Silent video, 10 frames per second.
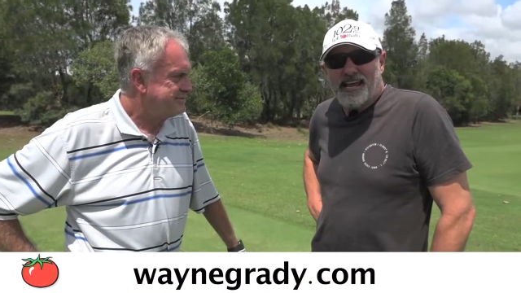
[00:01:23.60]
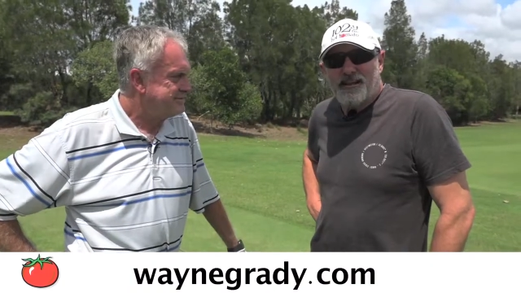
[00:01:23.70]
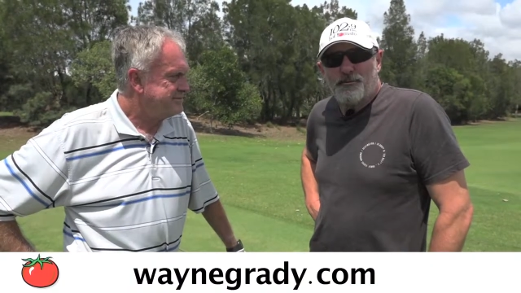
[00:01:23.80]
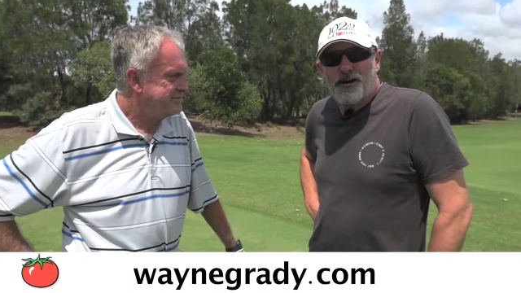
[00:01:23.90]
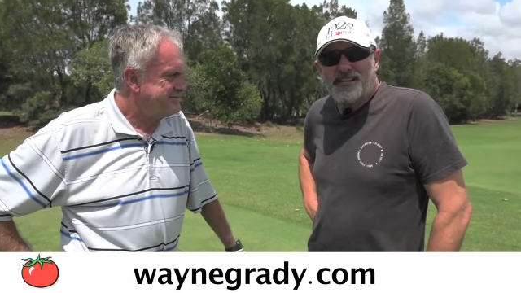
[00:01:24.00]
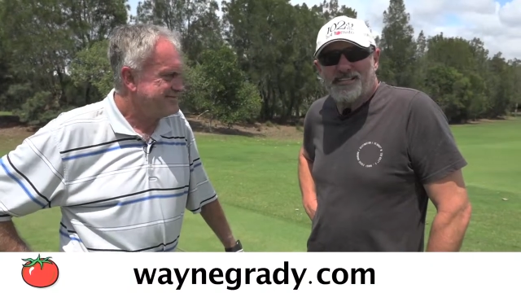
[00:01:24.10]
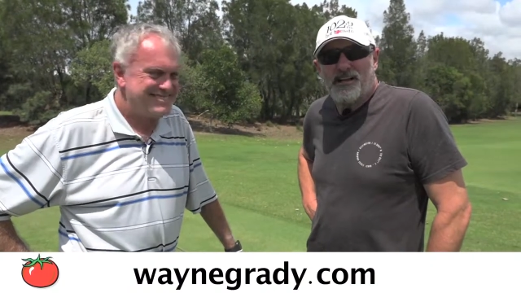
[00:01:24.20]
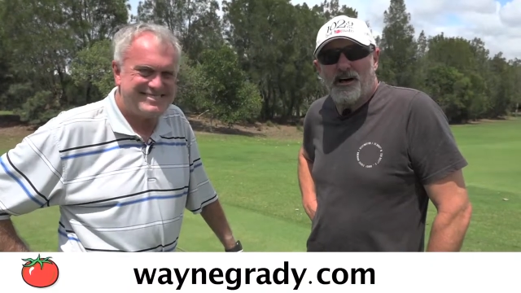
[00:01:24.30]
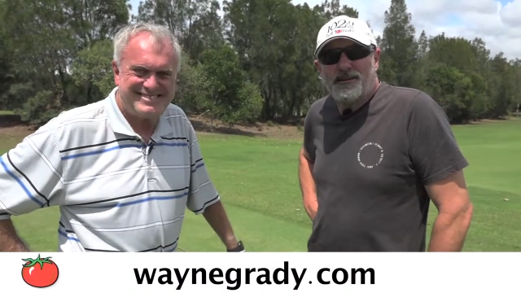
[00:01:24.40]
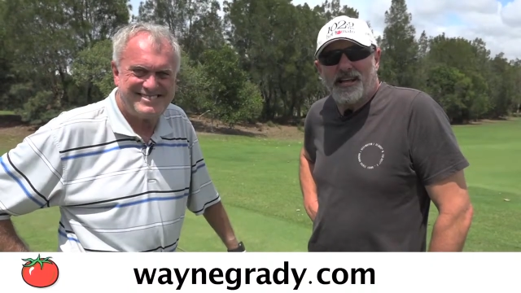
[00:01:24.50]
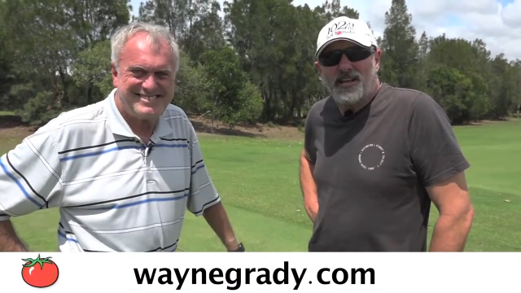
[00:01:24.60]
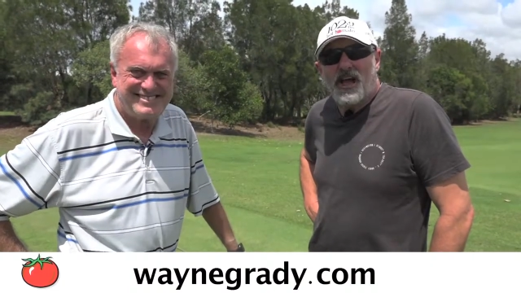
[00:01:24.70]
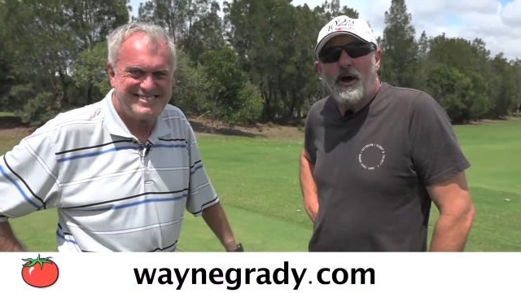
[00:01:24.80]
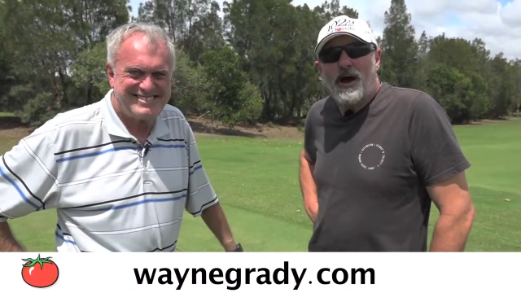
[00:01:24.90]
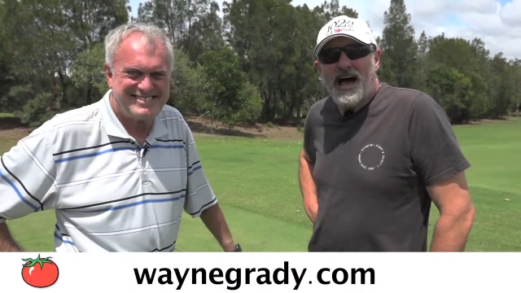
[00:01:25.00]
Speaker 1: and Wayne's told me to
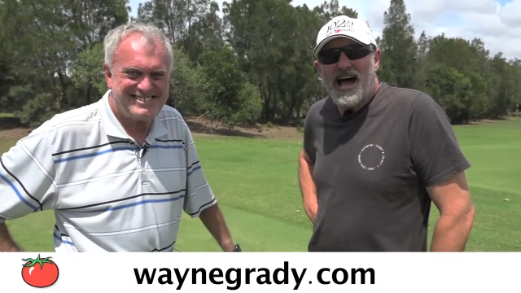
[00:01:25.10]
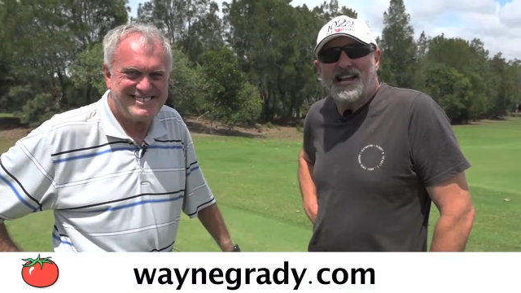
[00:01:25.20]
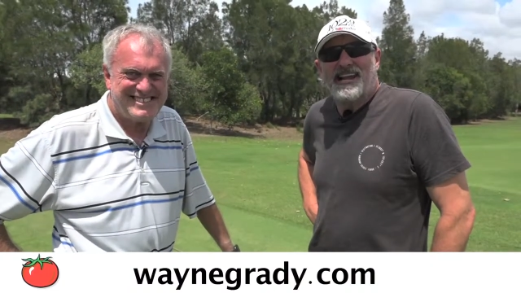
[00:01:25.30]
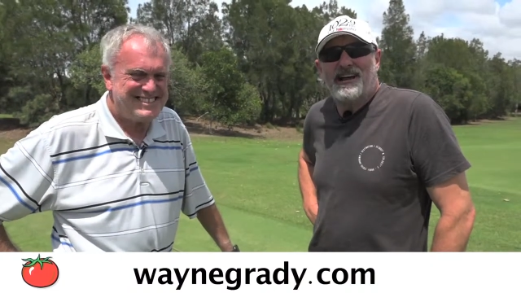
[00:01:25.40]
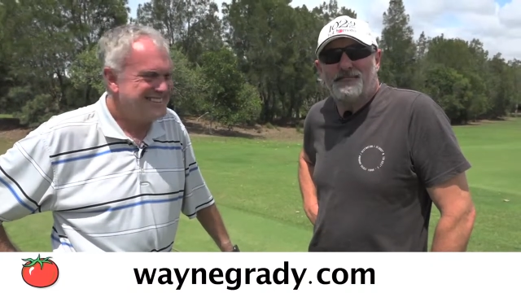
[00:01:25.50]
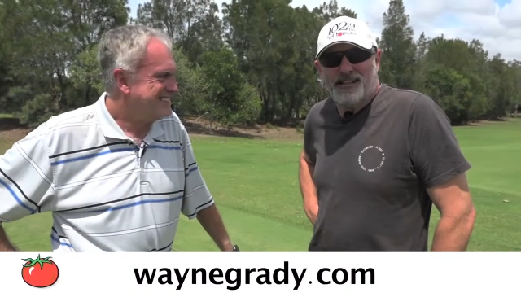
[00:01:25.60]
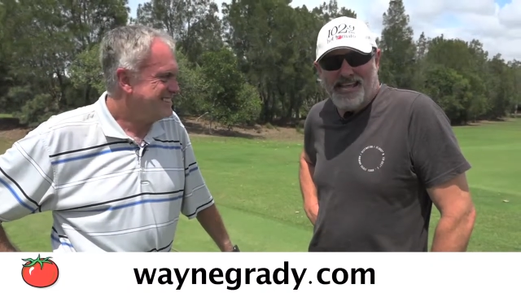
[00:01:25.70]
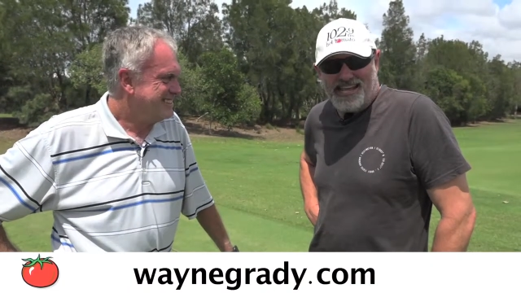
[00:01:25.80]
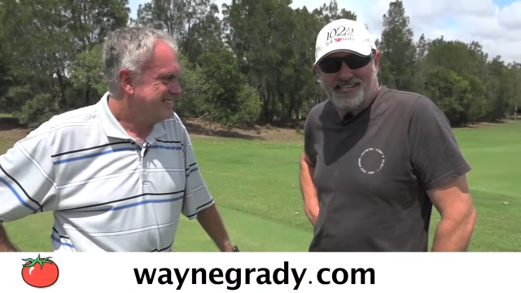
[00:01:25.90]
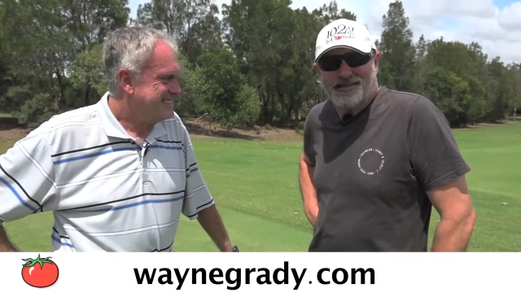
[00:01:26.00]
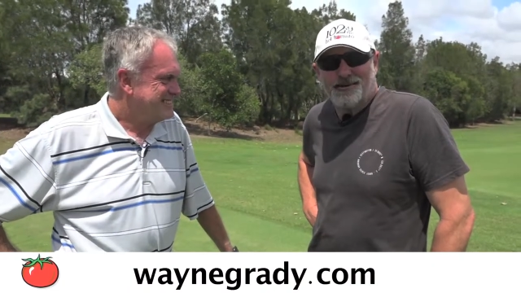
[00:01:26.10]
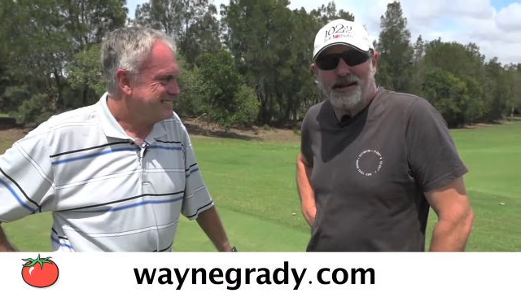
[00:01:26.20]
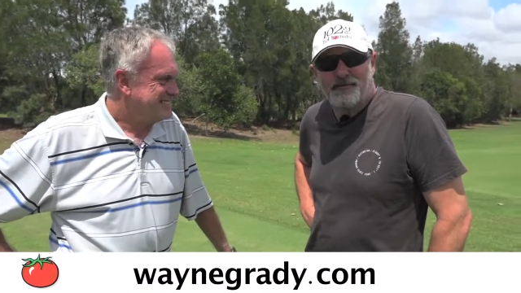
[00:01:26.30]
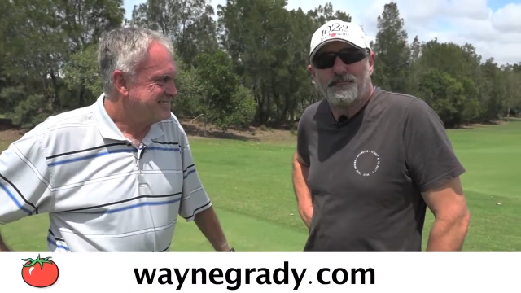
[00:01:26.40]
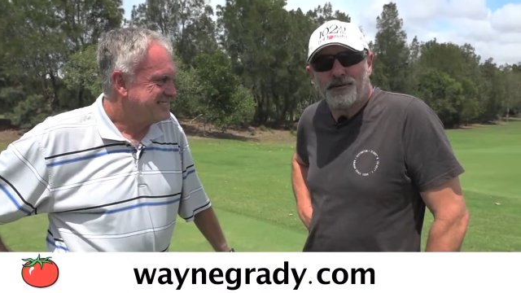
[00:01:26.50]
go hard and I plan to.
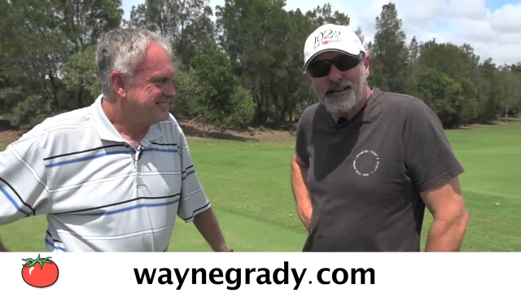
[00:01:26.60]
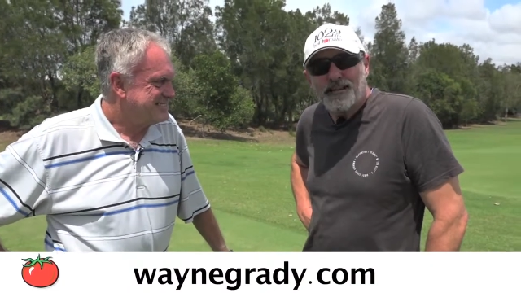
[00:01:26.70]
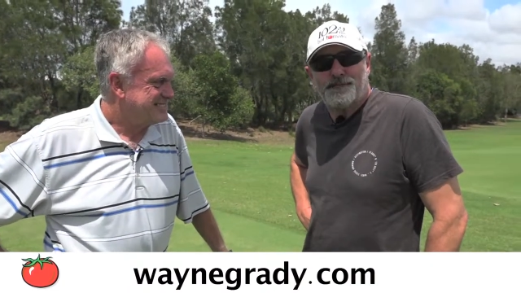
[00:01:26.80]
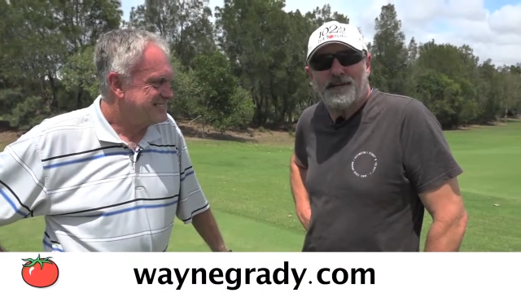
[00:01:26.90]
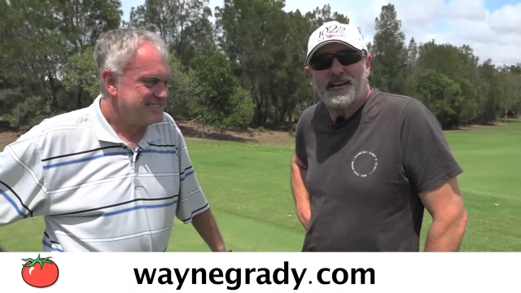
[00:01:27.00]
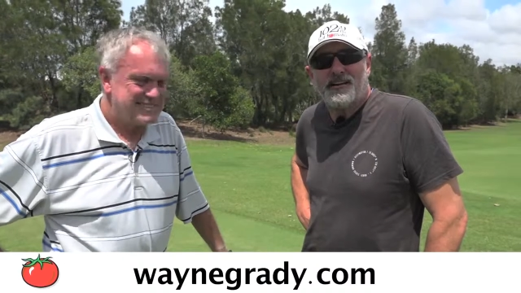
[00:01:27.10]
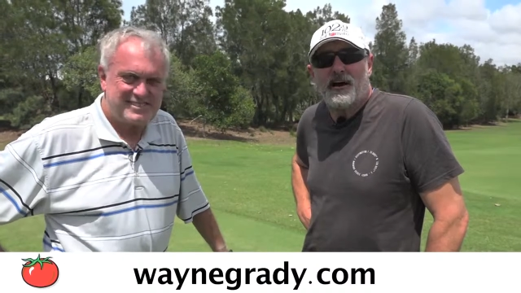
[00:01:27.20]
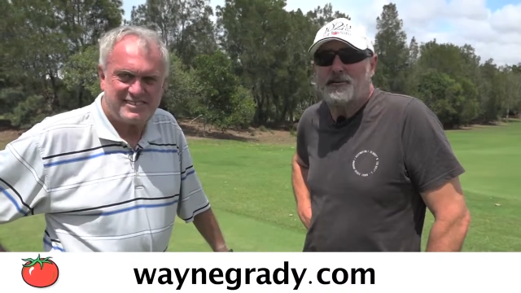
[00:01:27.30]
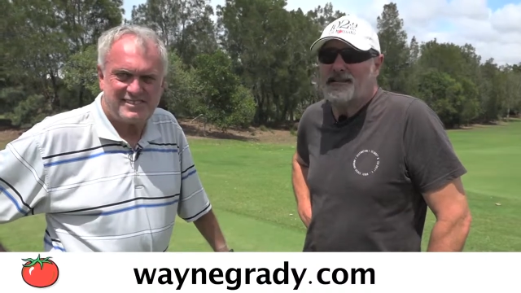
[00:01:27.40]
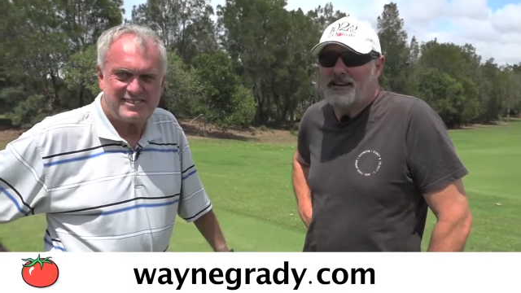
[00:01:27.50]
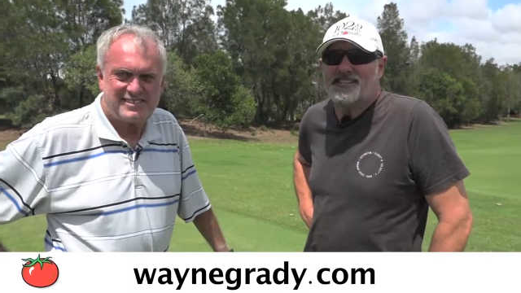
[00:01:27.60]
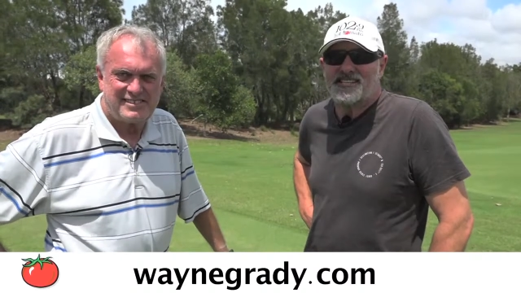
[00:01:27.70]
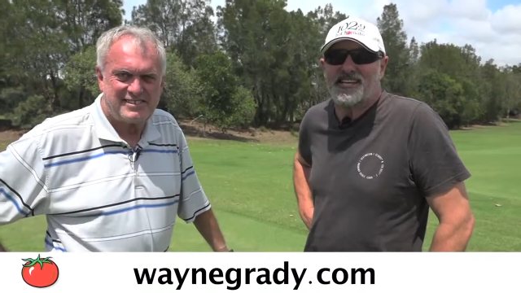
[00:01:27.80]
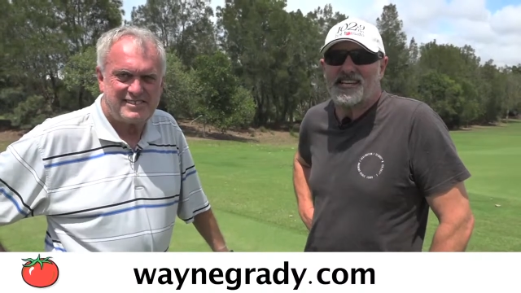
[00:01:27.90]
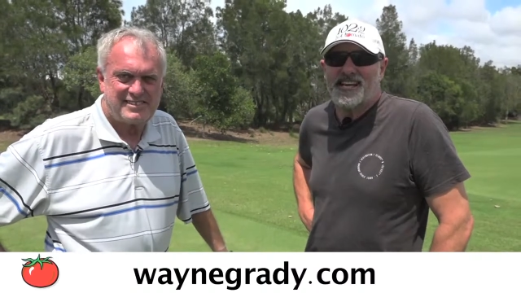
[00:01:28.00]
Have a really fun night. We'd love to
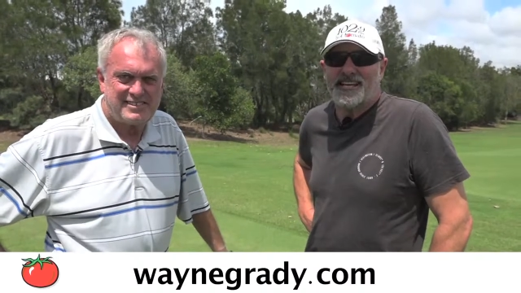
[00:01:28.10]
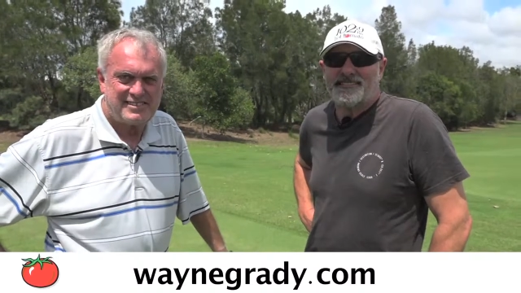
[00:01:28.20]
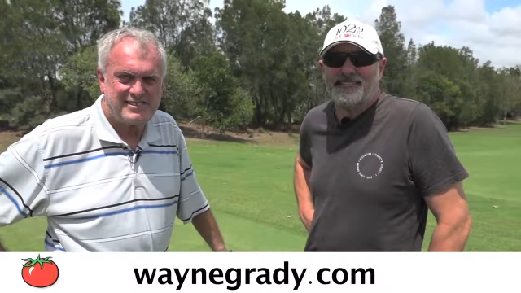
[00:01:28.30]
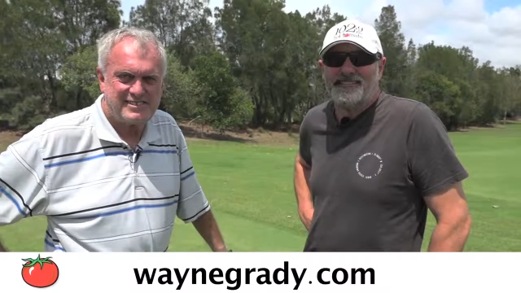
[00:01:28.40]
see you there.